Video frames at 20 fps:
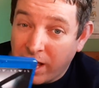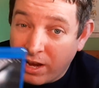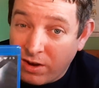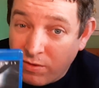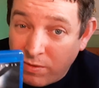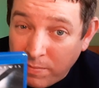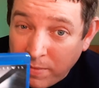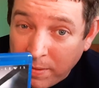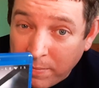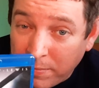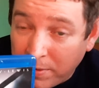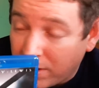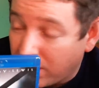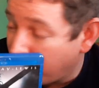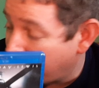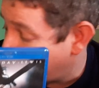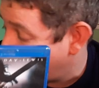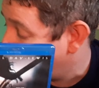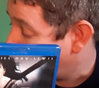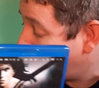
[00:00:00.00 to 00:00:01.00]
can't remember
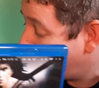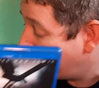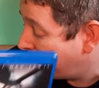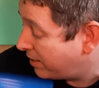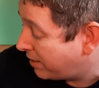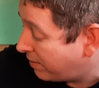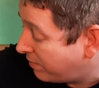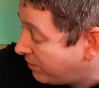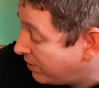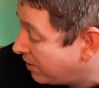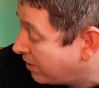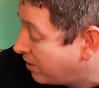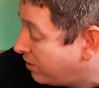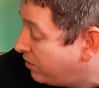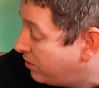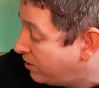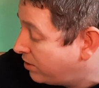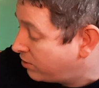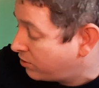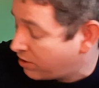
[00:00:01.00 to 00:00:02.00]
enough about it to give you a
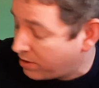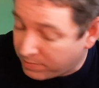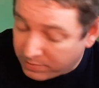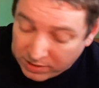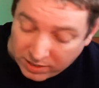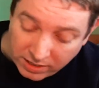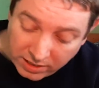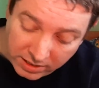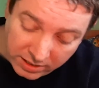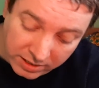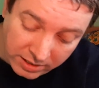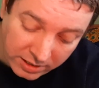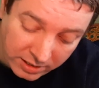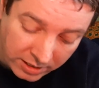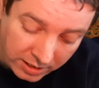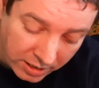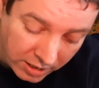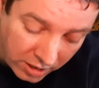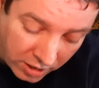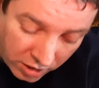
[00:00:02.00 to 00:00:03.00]
good description.
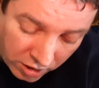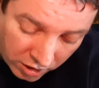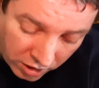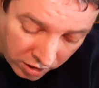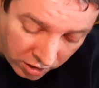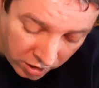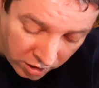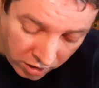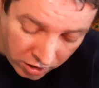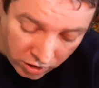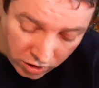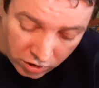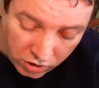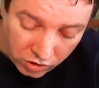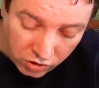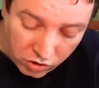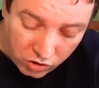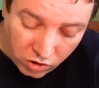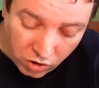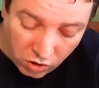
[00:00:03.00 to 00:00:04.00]

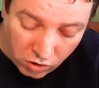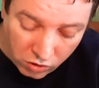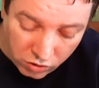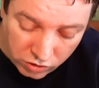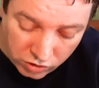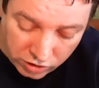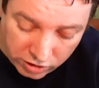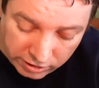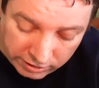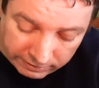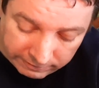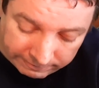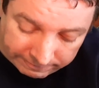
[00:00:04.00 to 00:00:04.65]
Jaws.